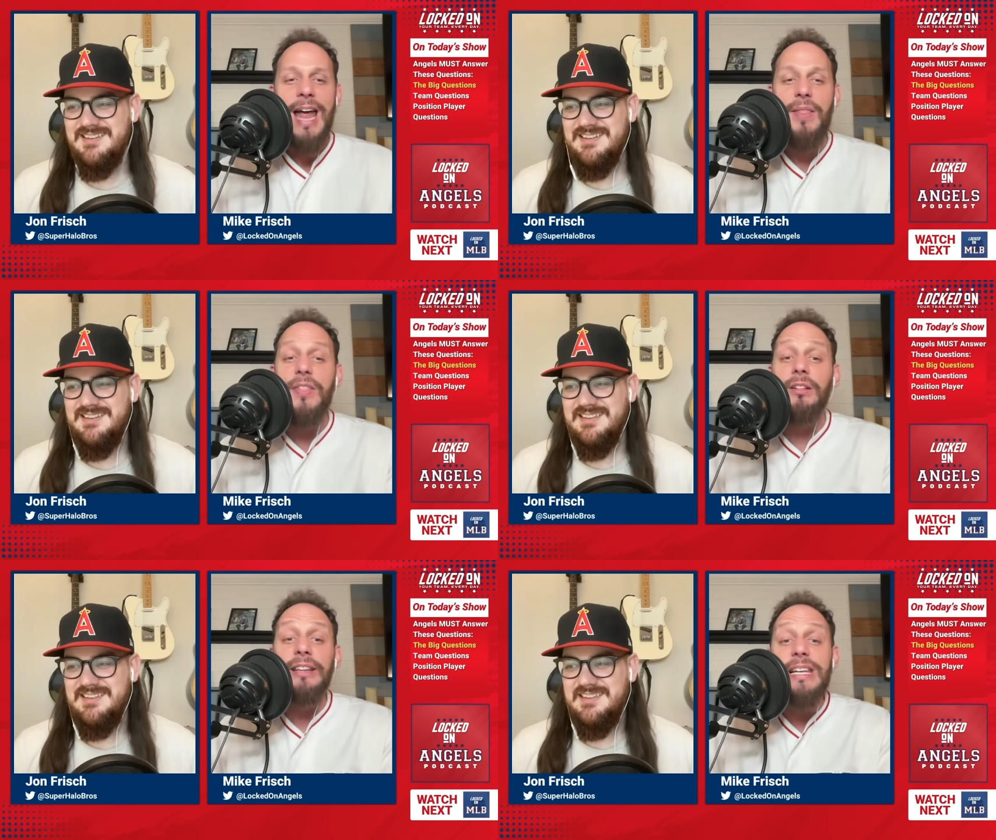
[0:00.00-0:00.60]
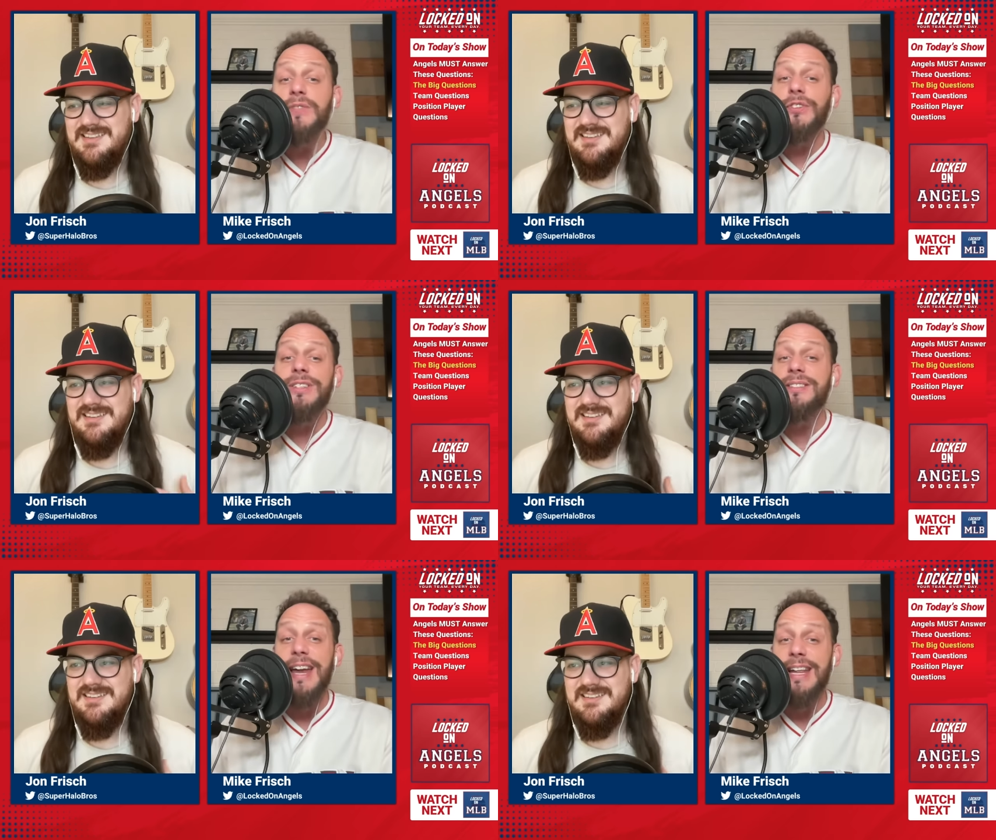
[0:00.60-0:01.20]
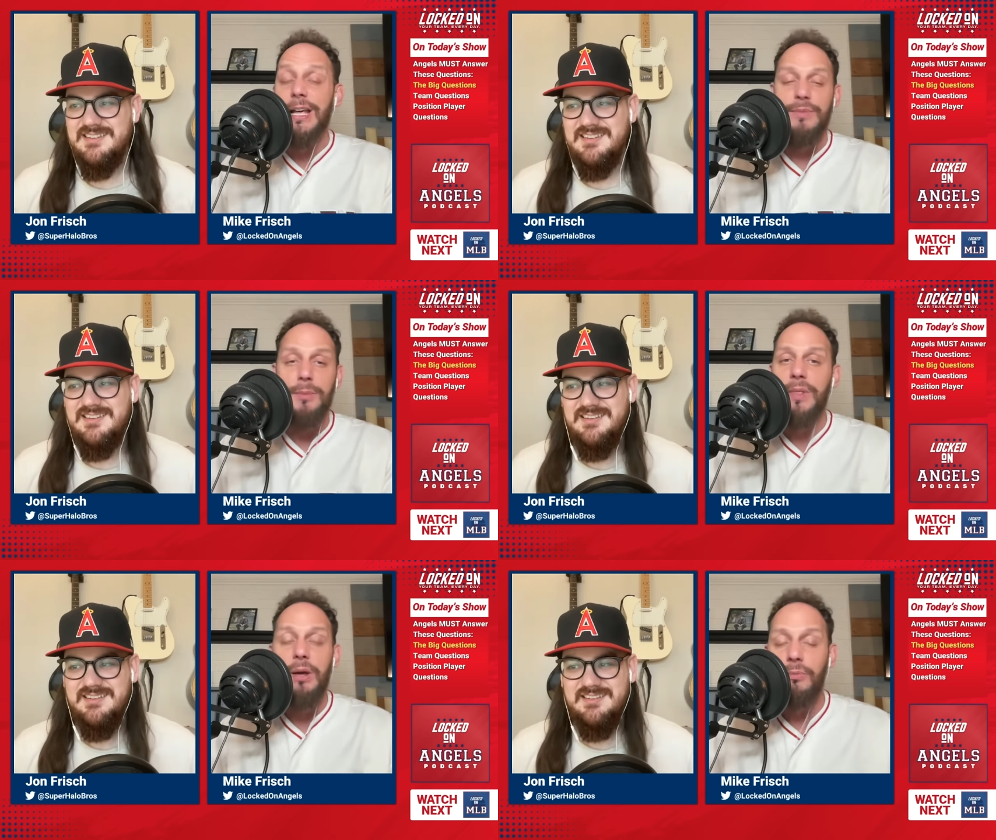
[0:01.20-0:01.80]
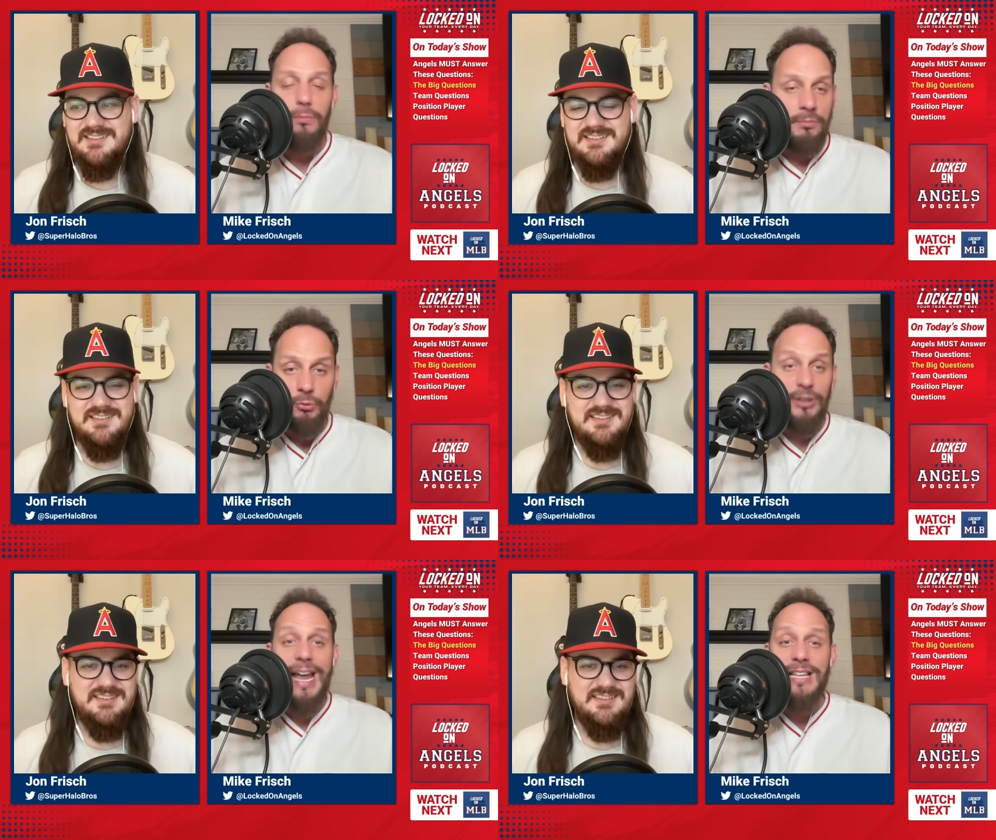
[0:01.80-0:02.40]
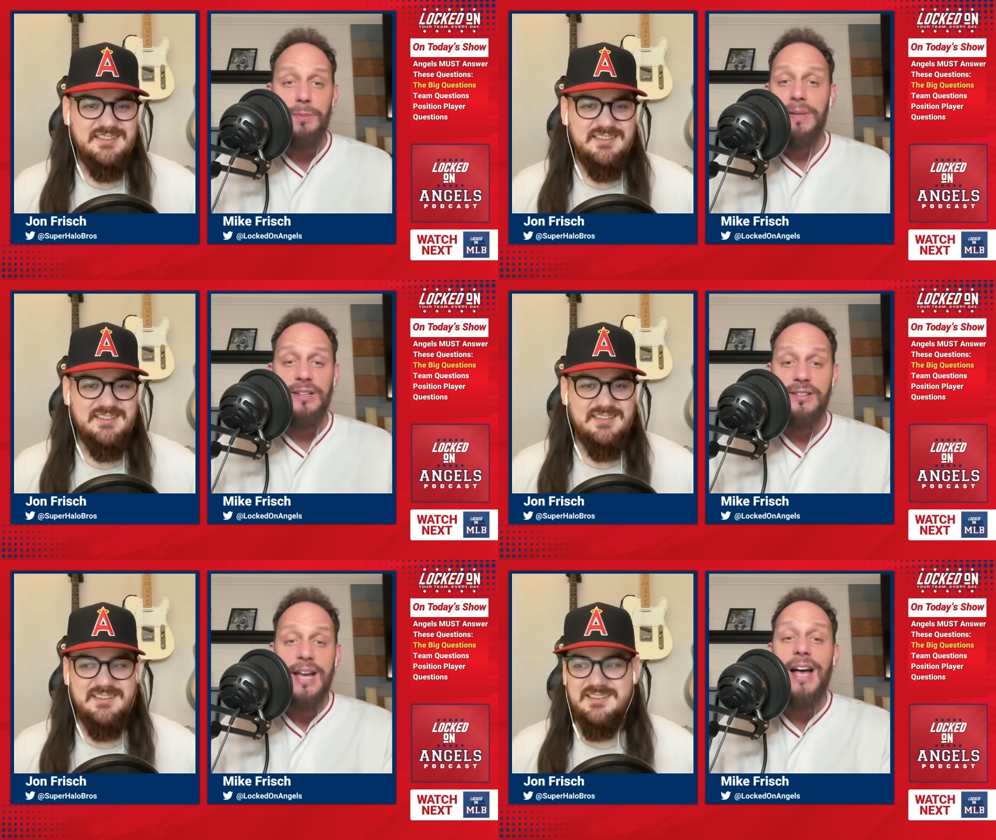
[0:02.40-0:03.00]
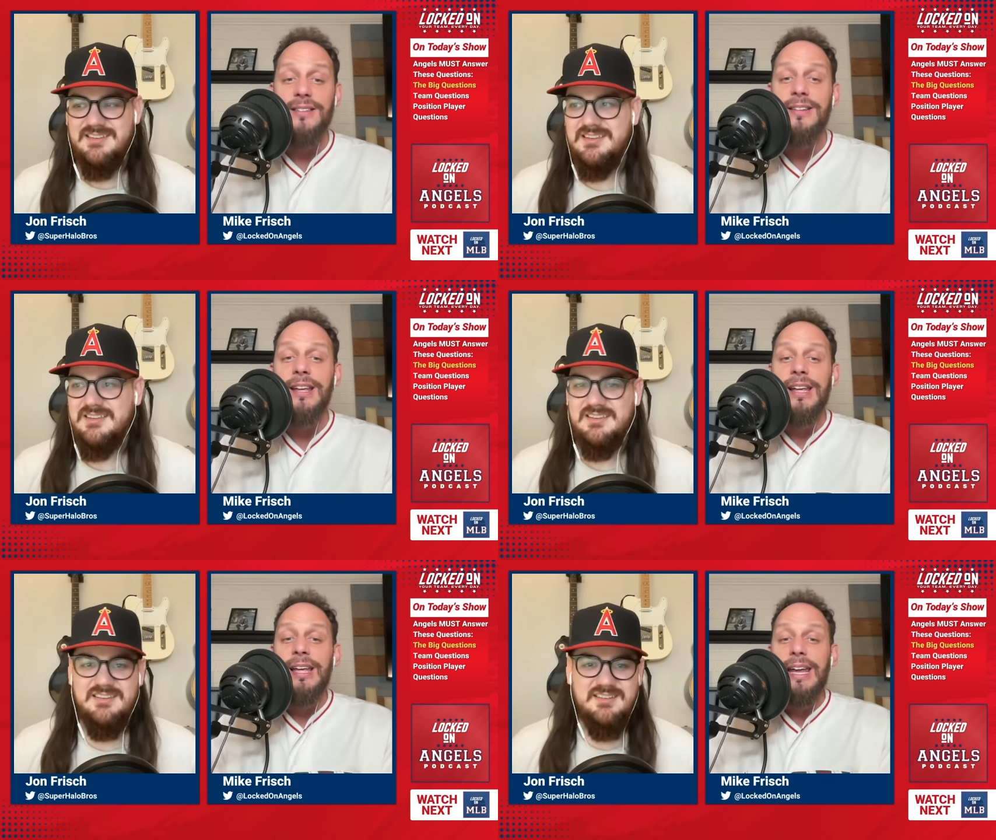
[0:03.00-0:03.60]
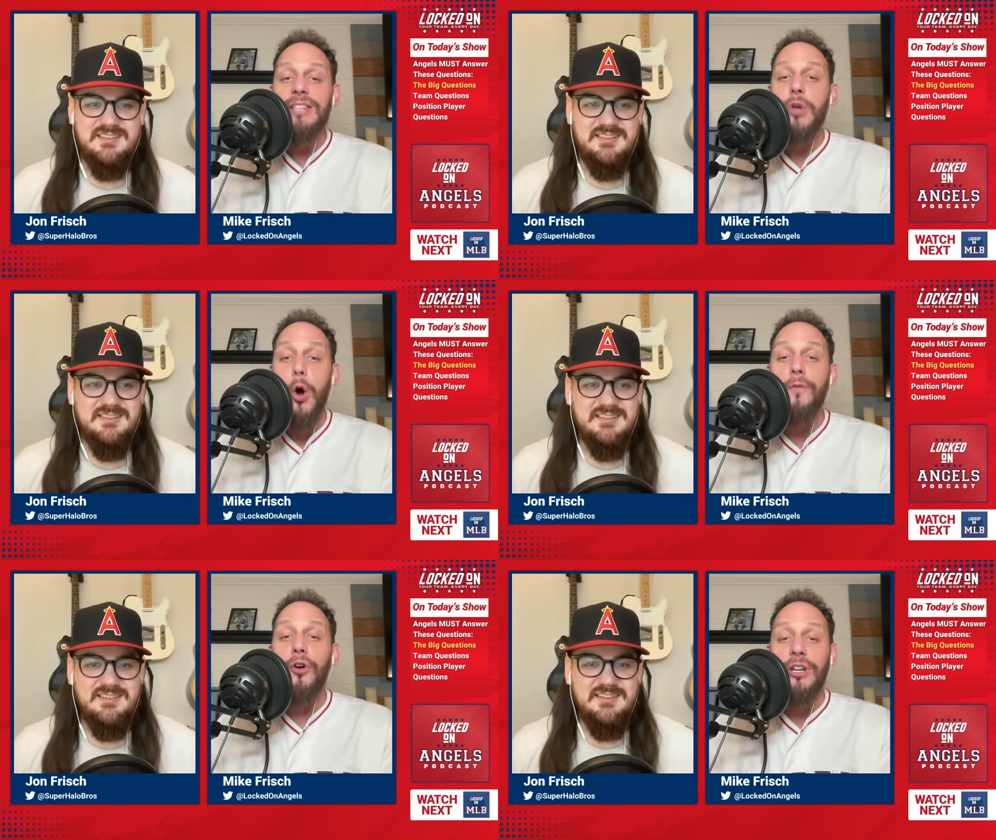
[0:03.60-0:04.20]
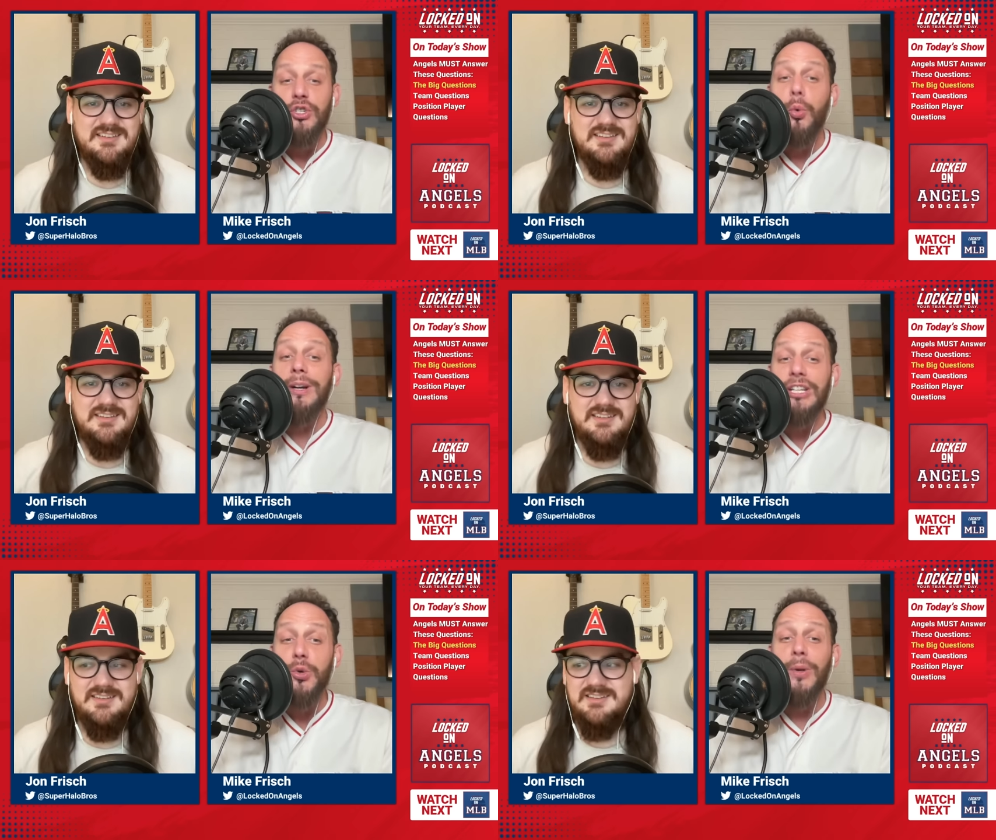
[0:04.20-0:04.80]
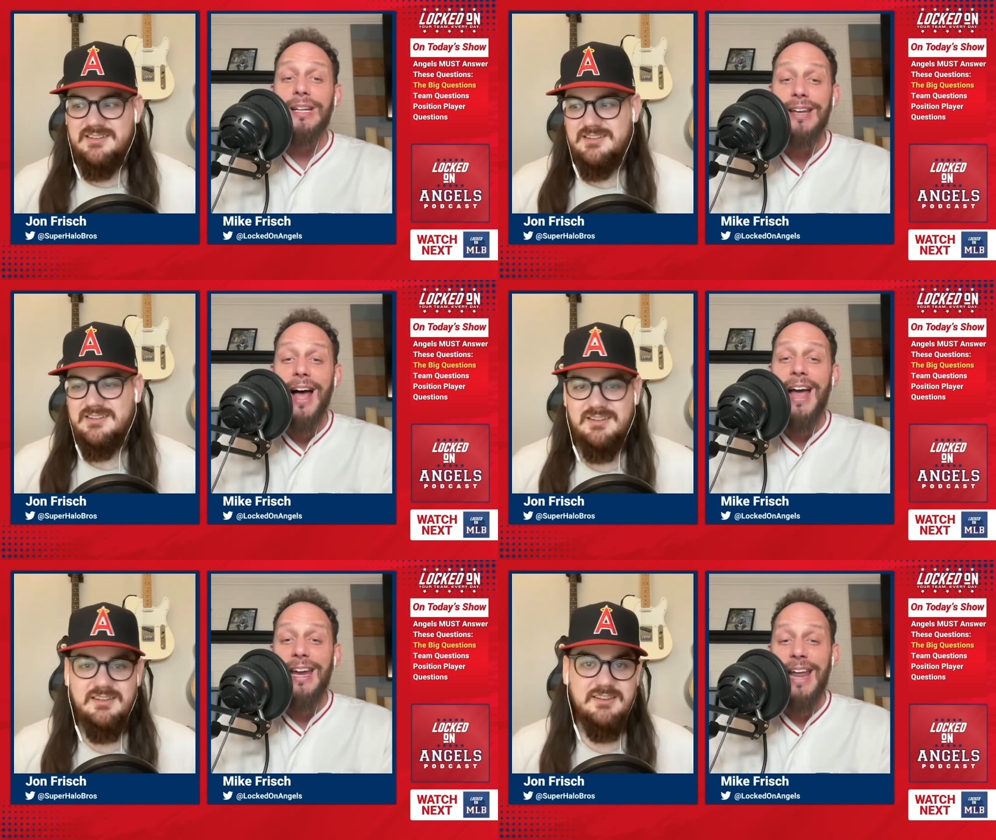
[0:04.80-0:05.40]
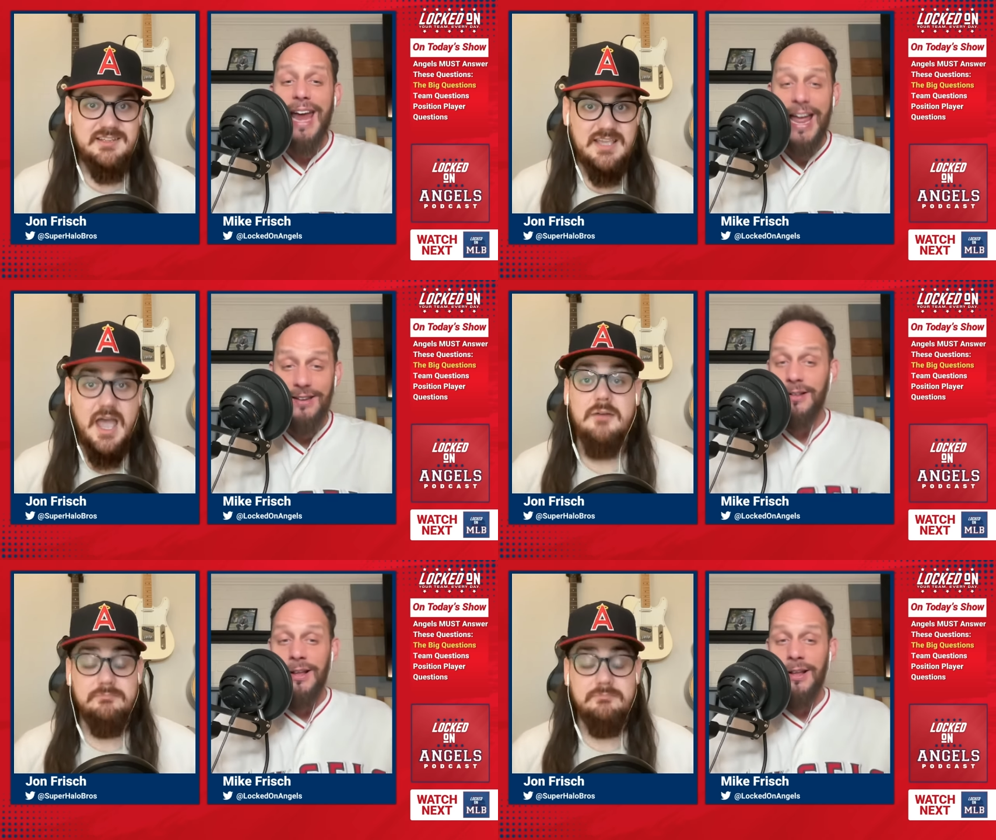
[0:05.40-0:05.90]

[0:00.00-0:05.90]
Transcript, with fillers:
Speaker 1: And then the lease for the stadium, something that really hasn't been discussed. It's over in 2029. And yeah.